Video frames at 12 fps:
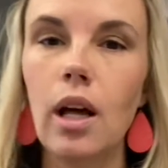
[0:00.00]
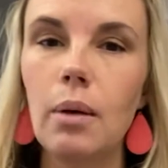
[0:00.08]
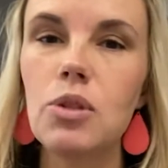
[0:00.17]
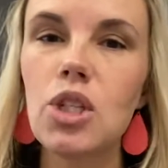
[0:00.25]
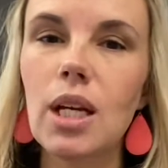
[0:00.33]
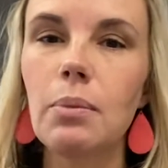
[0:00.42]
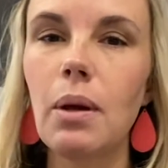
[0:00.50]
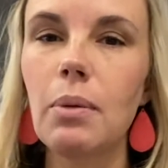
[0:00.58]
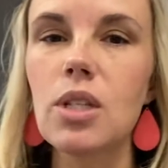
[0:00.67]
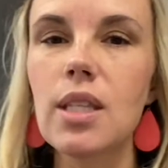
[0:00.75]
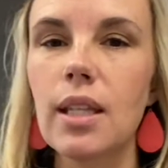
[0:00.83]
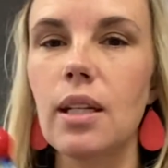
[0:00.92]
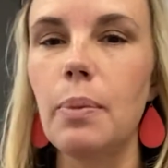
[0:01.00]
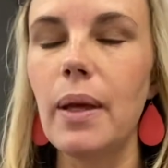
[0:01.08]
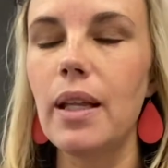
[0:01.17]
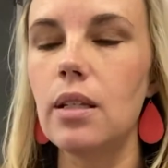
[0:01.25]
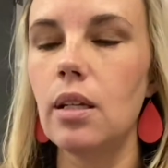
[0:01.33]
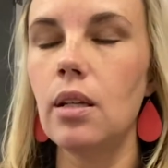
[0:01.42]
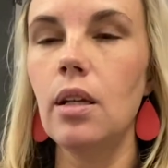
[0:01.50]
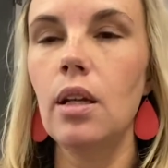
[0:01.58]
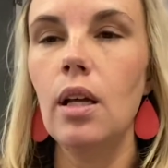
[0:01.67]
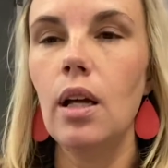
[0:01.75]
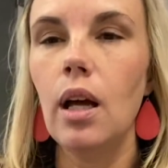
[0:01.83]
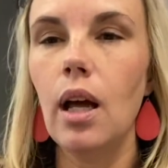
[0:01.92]
Shake them up just a little bit.
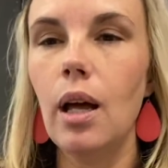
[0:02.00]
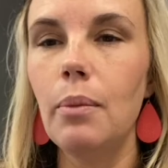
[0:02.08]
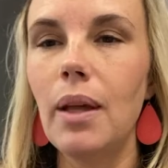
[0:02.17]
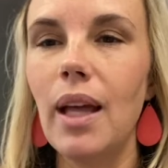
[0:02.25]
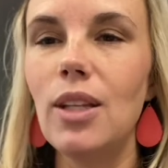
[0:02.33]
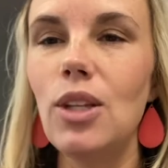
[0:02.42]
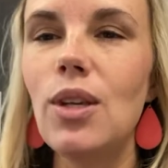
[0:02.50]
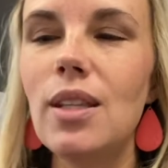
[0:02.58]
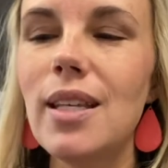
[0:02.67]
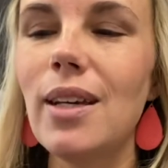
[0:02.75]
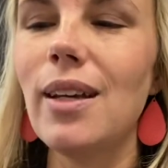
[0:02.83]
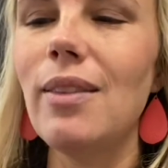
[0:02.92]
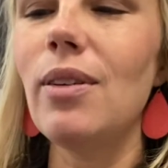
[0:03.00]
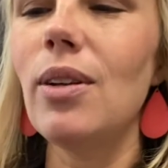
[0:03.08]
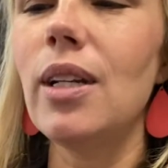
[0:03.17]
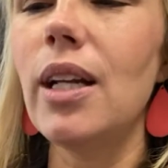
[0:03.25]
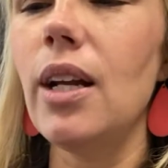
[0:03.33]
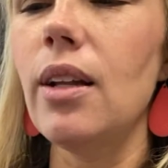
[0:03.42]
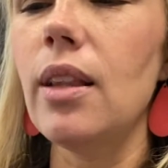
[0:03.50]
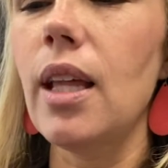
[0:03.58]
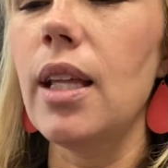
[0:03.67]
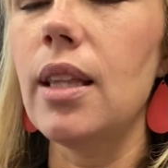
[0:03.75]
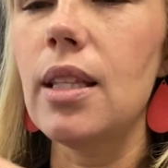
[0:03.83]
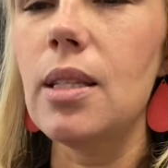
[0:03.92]
And you can tell even on here,
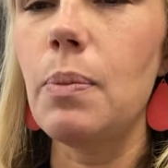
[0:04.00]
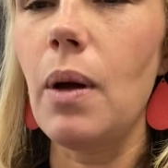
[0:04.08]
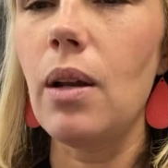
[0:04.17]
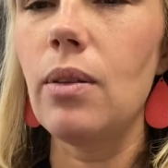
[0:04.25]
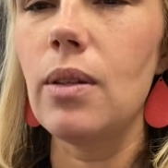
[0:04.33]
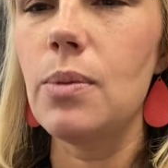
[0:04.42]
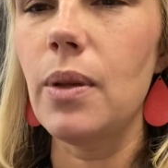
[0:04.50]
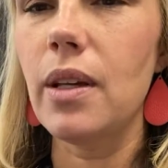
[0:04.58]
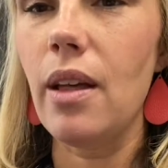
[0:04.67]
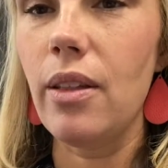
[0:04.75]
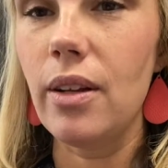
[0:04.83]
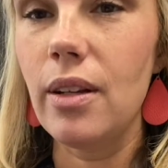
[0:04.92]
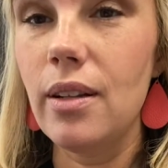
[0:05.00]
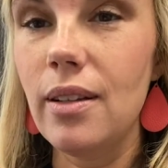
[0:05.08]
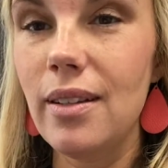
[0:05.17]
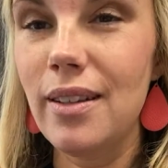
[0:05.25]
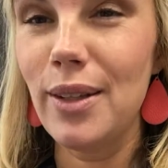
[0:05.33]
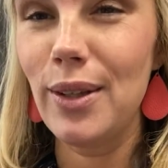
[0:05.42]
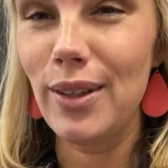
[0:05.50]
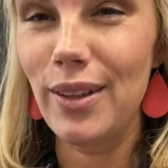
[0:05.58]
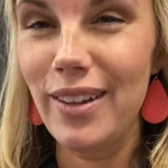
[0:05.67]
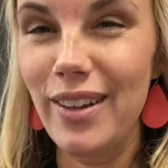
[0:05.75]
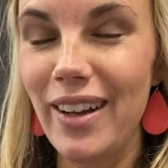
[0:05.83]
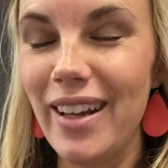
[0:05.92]
like this bottle is what color?
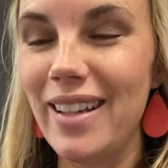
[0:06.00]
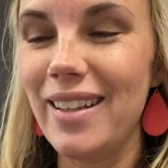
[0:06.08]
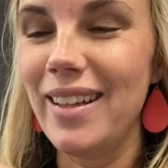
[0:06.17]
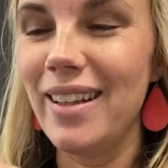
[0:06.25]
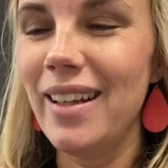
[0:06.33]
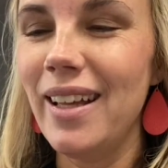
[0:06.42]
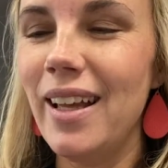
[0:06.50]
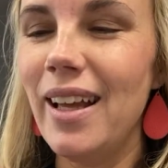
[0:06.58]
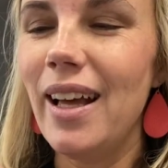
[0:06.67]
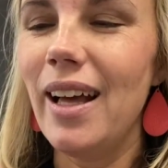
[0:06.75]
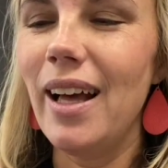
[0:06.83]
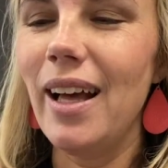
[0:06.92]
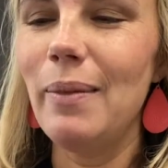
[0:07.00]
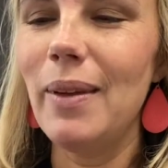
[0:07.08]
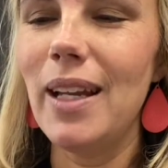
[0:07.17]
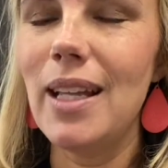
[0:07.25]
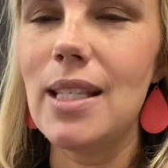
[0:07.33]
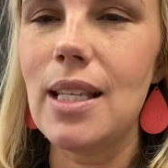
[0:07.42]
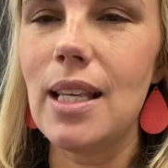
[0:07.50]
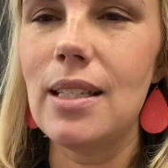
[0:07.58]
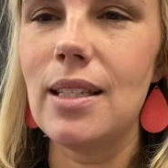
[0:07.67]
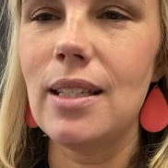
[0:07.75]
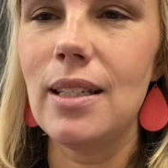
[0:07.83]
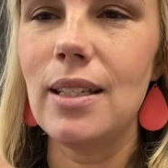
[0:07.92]
Green. And it
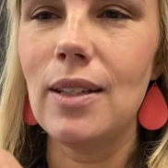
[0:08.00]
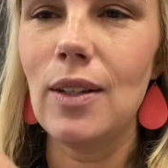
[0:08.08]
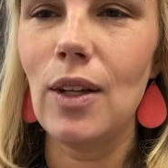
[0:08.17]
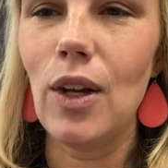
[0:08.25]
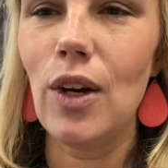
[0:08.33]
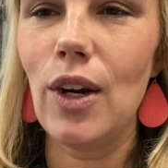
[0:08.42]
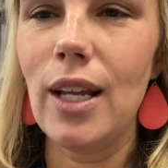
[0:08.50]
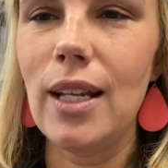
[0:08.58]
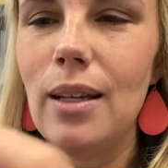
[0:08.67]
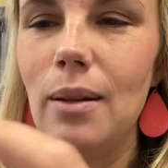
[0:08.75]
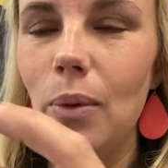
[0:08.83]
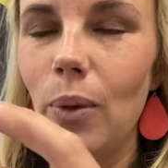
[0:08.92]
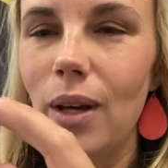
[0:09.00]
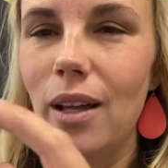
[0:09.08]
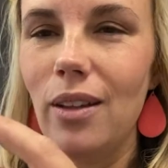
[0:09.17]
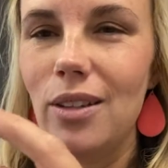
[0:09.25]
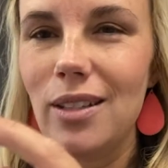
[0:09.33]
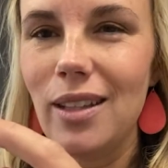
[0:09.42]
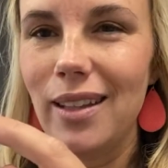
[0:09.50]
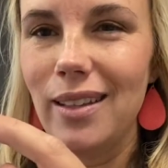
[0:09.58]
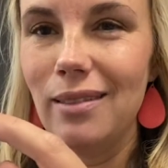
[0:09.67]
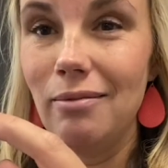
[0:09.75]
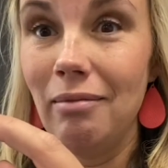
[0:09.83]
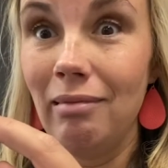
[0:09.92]
says green. But what color is the
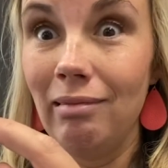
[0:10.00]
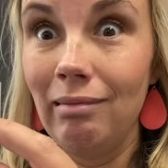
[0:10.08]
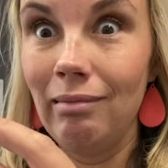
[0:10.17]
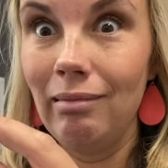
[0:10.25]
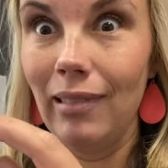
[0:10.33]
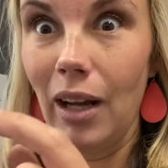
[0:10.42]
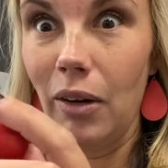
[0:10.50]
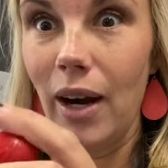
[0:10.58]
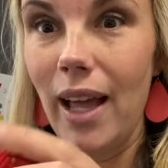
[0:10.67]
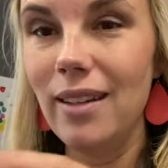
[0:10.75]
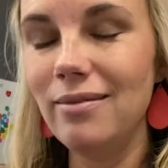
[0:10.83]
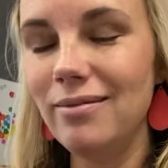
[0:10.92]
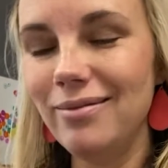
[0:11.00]
lid? Red.